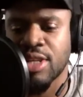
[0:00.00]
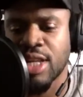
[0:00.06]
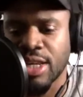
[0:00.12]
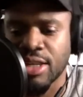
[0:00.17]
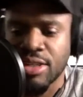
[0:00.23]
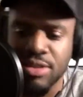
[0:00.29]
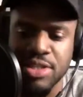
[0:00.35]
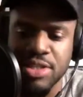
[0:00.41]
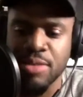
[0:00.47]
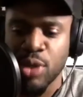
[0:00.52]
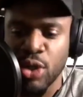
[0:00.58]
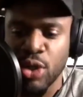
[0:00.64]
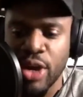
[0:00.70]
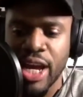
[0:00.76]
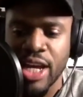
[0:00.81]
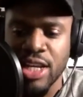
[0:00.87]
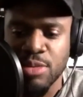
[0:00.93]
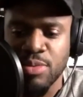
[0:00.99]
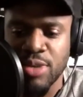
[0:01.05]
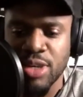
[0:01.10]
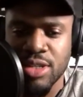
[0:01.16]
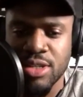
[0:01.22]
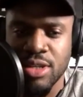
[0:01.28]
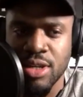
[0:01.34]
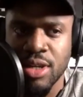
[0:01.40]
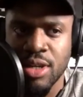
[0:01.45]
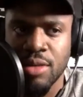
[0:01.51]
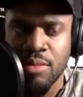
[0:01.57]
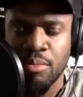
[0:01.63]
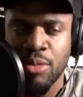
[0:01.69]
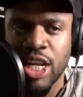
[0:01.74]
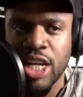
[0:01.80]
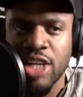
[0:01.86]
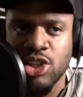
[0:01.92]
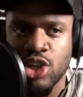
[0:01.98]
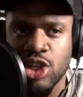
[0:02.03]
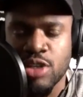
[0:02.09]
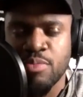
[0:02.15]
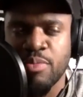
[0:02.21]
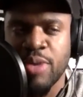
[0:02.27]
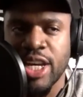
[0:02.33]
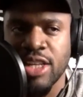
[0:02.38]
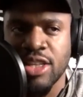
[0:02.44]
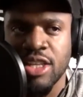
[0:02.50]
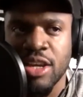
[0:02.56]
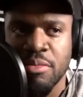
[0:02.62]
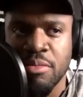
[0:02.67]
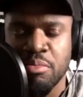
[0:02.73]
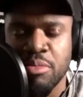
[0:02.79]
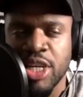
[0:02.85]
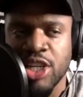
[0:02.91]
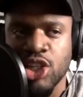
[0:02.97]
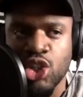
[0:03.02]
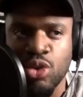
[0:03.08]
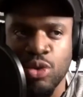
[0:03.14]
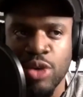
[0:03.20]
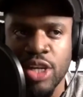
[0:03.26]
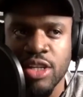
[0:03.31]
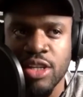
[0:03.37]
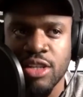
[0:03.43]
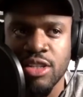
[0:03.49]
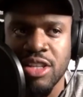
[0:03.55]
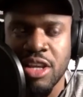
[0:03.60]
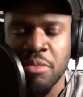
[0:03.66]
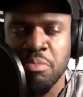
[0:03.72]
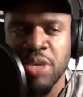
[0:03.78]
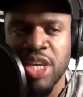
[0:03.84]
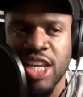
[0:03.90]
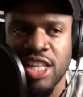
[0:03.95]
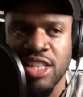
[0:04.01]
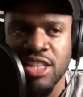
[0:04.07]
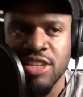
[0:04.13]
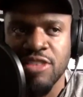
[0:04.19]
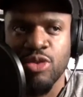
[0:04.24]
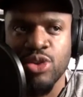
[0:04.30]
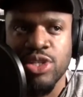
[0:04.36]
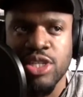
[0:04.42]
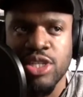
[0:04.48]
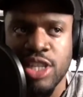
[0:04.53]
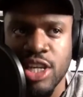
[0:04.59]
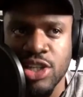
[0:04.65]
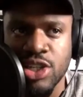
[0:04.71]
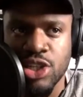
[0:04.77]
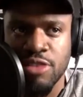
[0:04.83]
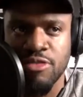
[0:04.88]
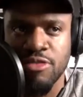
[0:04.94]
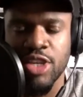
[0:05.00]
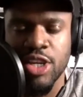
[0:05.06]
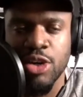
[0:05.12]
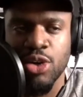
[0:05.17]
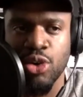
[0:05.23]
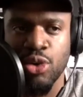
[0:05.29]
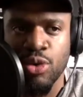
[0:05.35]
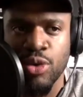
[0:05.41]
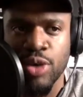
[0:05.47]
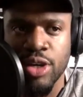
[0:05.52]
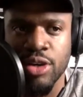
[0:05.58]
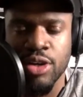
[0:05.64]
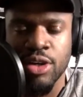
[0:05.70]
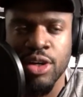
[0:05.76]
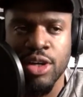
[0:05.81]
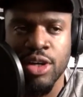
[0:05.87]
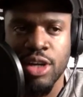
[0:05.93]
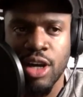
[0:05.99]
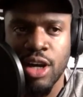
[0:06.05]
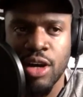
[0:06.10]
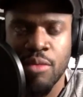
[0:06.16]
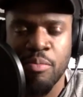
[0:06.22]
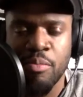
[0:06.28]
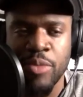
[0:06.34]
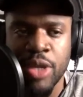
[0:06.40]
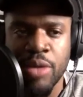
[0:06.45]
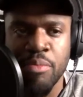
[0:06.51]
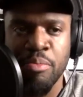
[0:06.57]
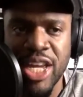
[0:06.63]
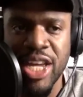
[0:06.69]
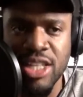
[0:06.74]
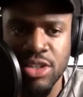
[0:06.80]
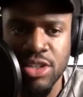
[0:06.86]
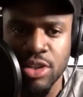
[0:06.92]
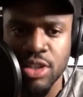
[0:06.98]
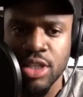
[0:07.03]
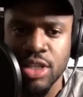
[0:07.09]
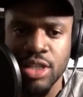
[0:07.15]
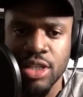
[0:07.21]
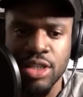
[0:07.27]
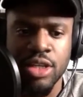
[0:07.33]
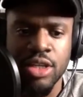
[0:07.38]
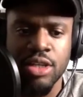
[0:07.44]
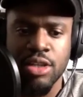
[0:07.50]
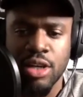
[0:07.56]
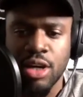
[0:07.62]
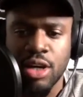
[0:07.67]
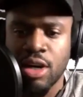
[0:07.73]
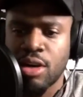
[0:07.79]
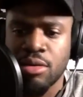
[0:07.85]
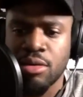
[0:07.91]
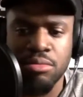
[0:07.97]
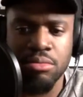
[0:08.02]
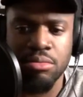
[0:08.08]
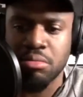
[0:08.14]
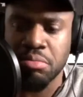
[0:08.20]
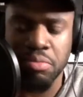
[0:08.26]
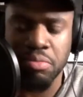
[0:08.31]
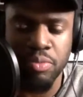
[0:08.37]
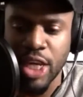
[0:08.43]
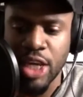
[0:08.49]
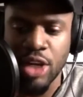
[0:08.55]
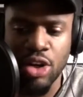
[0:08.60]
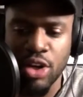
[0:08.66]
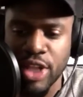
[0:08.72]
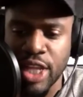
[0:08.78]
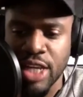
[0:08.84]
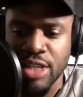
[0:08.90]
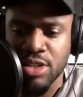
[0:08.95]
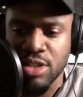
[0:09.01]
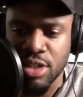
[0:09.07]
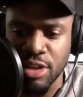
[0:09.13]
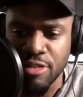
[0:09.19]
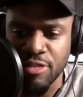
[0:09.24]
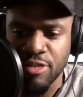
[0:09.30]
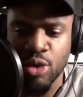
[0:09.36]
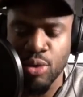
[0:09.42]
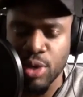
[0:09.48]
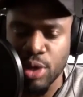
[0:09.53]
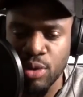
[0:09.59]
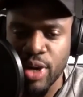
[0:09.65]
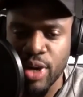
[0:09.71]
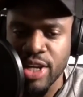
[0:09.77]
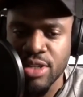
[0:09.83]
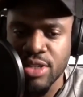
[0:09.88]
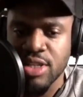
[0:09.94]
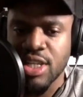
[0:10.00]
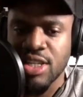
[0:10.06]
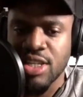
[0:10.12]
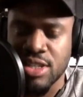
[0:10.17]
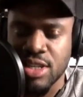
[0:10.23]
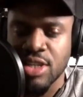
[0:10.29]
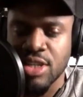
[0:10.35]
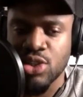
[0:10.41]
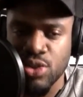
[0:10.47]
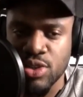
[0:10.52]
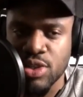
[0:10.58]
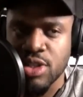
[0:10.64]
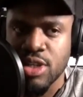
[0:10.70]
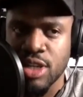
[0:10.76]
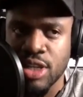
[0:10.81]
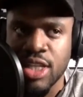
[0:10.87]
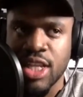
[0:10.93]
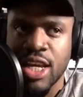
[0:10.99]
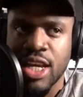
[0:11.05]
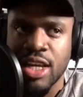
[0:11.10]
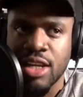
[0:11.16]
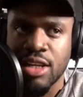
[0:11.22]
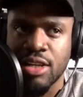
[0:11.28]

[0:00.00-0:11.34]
similar aspects. But like just by them being traded, them being at different stages of their career, mentally. And all that stuff, career-wise, it's interesting that